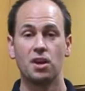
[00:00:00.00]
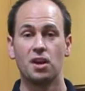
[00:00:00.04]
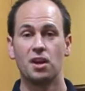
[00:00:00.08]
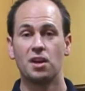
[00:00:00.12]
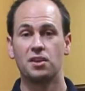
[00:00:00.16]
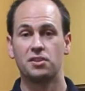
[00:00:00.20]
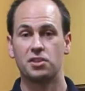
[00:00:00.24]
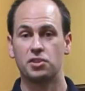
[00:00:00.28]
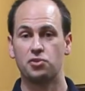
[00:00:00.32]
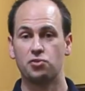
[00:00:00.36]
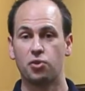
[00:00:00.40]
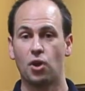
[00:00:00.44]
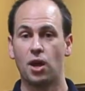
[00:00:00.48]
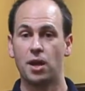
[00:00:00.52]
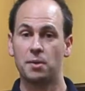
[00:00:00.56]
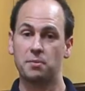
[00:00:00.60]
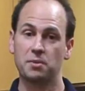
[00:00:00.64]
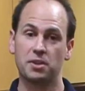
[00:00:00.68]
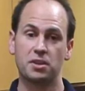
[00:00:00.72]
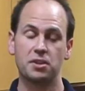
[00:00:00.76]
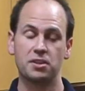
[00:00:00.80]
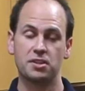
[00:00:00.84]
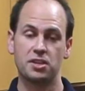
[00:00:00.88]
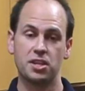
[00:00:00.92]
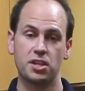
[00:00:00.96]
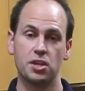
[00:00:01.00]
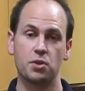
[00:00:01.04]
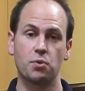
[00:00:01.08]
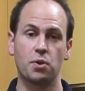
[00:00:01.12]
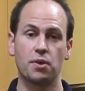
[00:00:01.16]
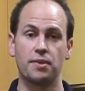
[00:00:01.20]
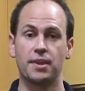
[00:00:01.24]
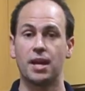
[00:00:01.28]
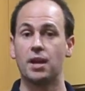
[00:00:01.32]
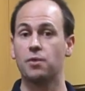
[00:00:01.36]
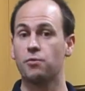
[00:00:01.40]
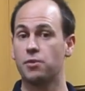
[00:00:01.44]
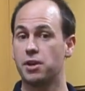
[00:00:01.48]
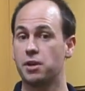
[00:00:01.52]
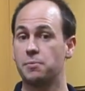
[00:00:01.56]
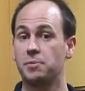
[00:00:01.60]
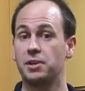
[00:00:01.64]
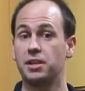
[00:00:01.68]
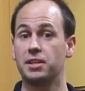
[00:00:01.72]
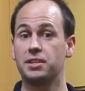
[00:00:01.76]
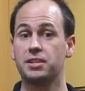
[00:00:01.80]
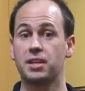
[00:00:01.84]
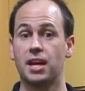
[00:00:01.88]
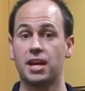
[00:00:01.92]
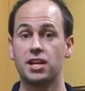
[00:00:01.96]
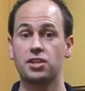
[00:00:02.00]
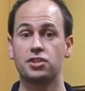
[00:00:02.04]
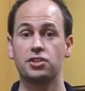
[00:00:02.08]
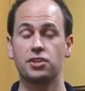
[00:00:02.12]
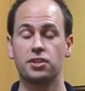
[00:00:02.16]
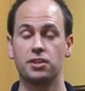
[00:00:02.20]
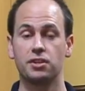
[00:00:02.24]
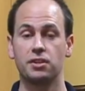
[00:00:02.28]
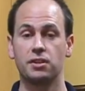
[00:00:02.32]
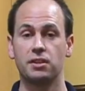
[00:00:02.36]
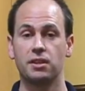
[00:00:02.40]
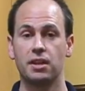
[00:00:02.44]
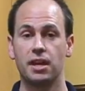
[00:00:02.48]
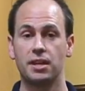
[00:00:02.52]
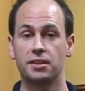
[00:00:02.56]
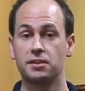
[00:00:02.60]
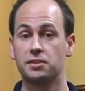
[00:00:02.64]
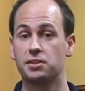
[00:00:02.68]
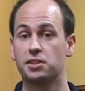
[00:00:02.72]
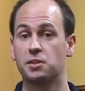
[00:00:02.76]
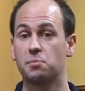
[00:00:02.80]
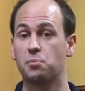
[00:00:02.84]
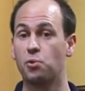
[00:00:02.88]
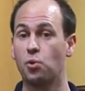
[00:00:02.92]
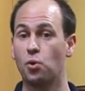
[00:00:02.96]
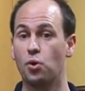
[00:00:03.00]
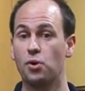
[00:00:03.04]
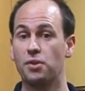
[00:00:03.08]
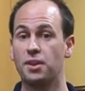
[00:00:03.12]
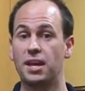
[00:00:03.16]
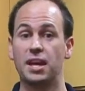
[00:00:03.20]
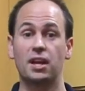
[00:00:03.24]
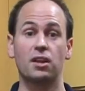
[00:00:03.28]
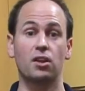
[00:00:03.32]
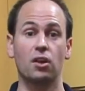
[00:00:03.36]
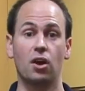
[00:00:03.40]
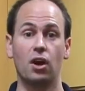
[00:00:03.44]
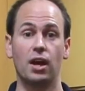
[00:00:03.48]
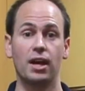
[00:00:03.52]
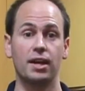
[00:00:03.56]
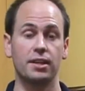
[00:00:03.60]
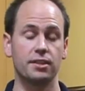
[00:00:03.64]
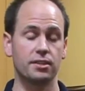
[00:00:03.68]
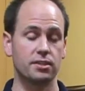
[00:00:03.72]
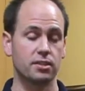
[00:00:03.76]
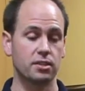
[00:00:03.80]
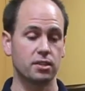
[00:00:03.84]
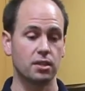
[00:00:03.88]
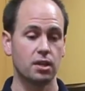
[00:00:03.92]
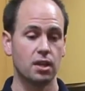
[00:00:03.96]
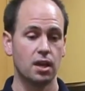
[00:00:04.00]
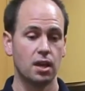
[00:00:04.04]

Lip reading: to try and continue on that rehabilitation and support their clients.